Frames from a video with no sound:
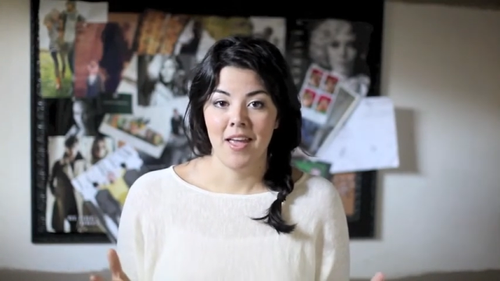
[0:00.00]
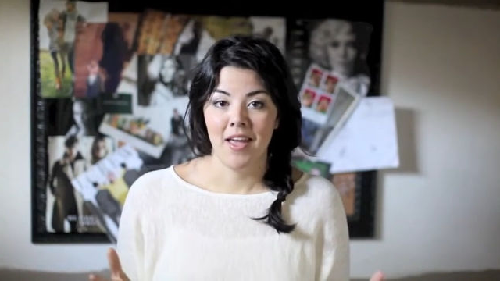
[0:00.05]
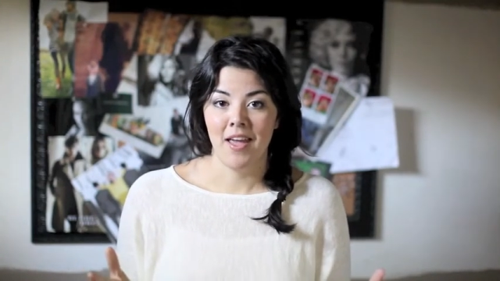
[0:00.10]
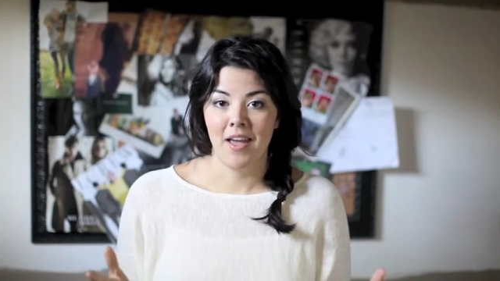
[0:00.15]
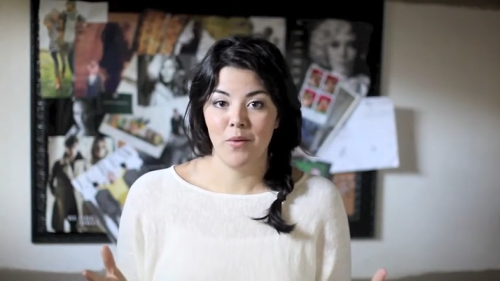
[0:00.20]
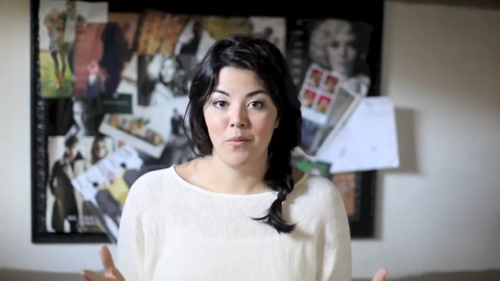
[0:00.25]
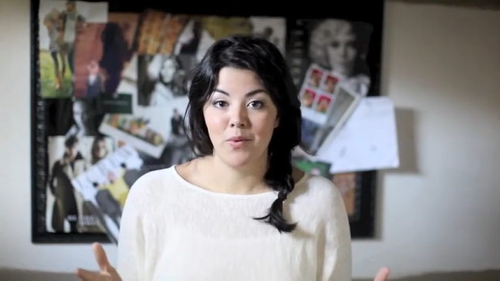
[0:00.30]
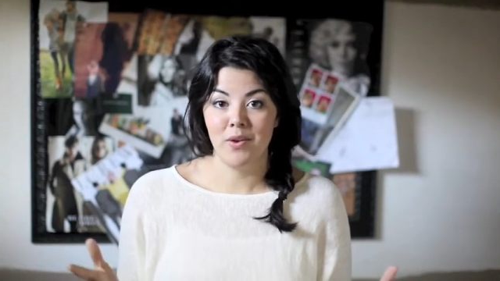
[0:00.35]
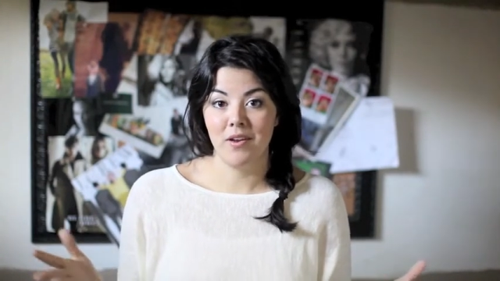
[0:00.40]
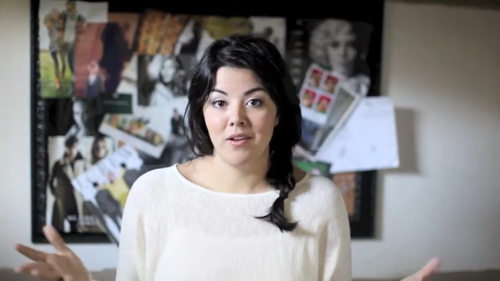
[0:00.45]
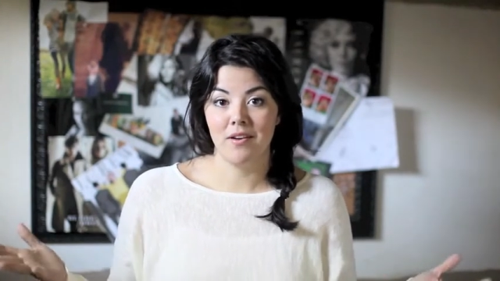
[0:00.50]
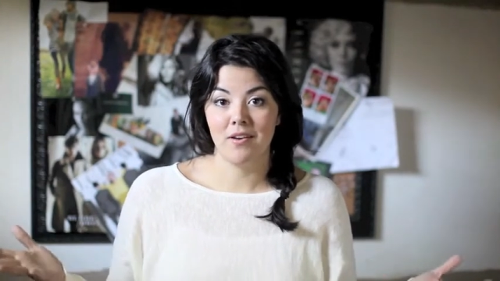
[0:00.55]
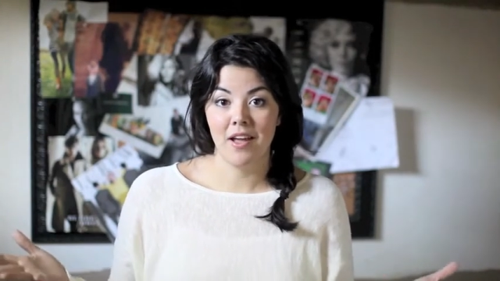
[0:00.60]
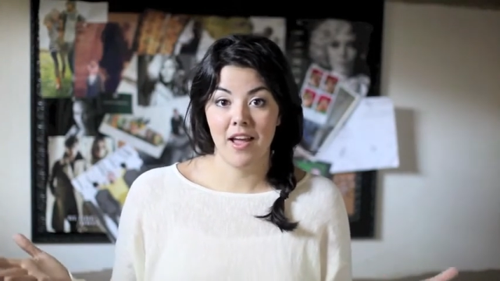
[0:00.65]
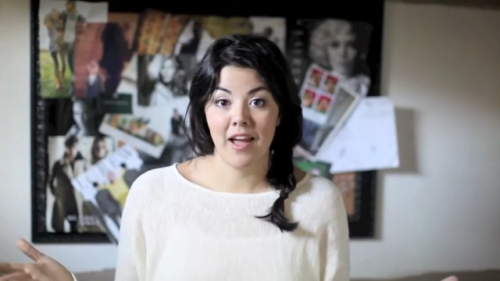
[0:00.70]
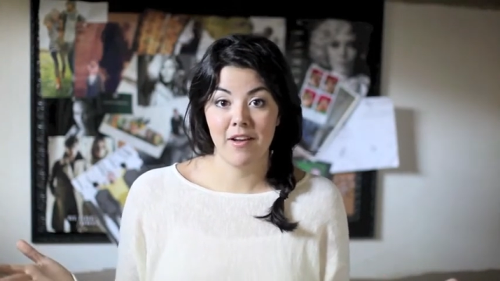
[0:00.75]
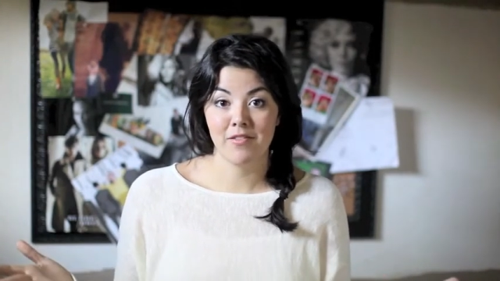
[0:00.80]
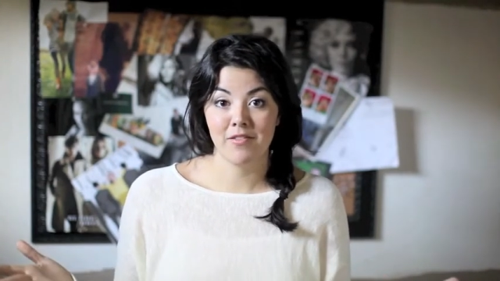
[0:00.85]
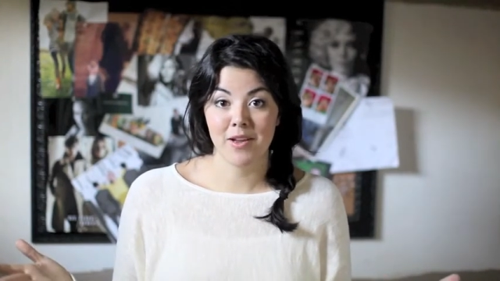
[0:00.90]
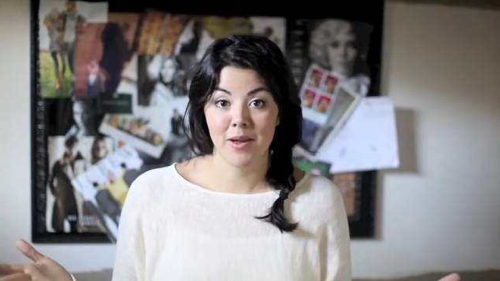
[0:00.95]
and we didn't
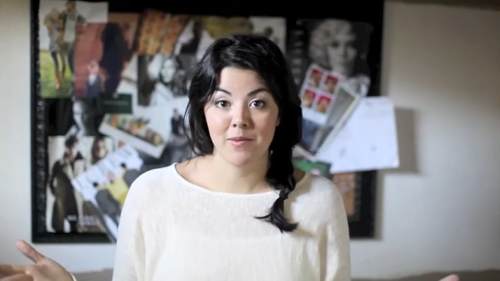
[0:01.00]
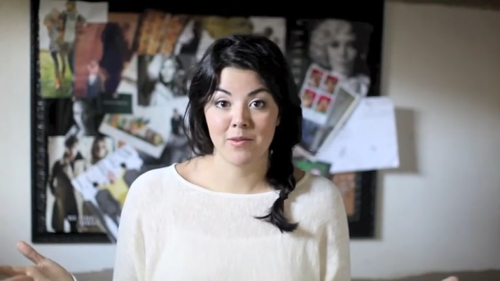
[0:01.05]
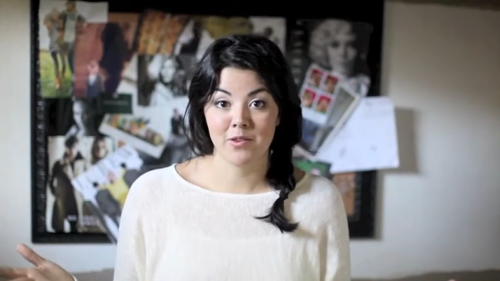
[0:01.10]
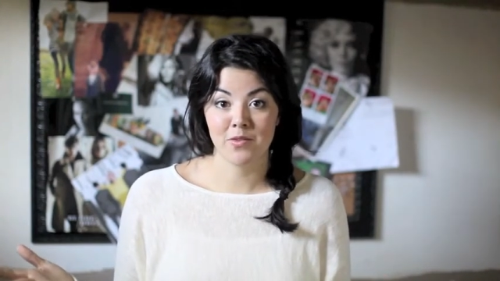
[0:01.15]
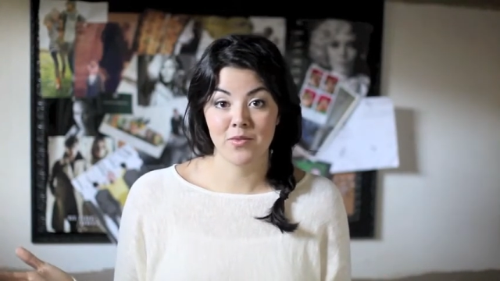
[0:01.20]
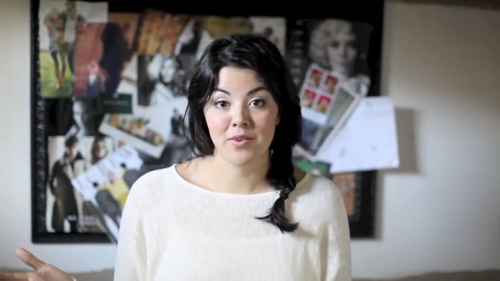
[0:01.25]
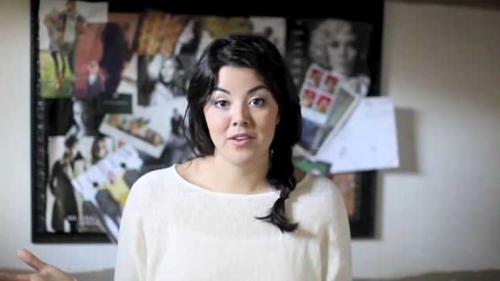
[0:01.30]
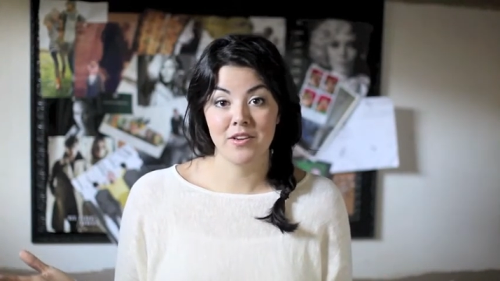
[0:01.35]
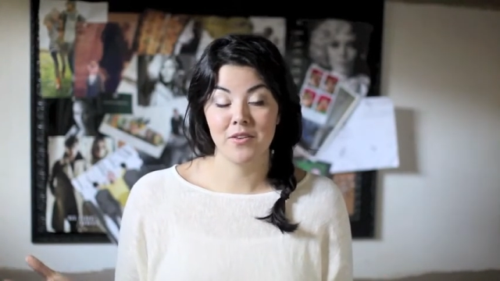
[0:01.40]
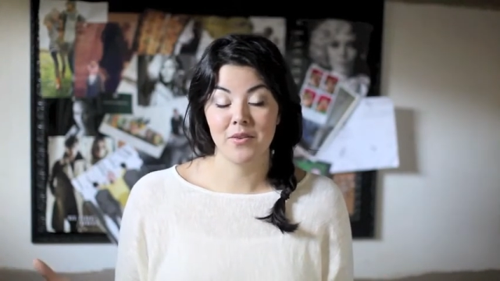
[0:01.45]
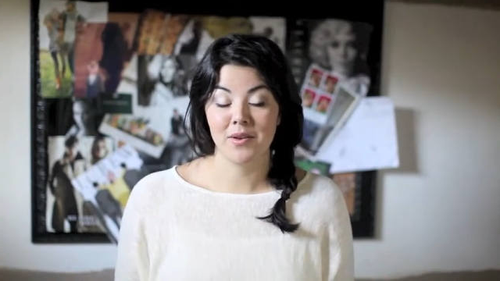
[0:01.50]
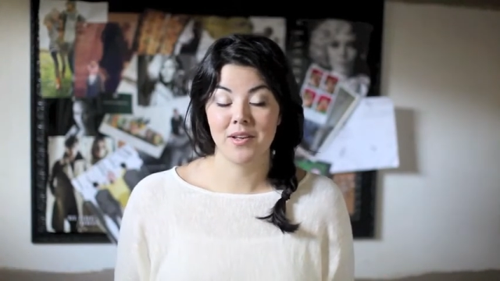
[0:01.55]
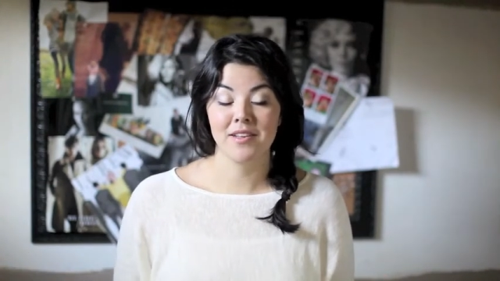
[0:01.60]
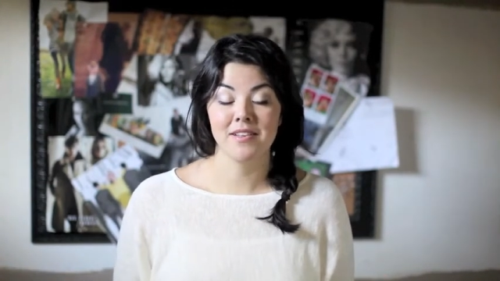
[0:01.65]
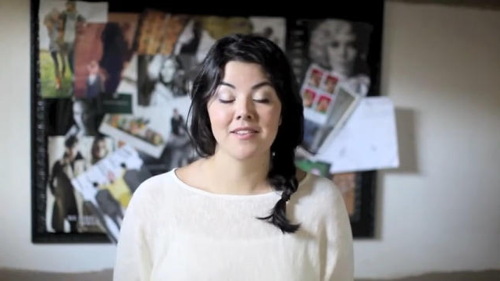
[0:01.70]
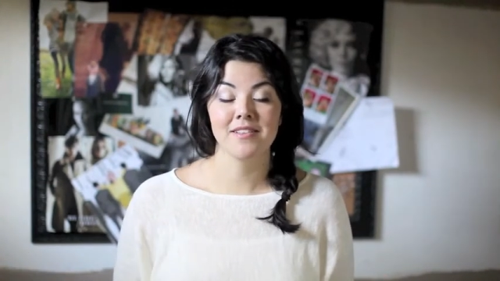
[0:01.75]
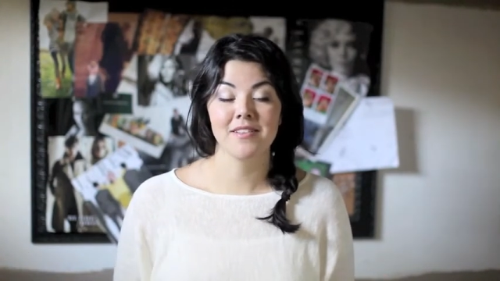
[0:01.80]
have time to redo it.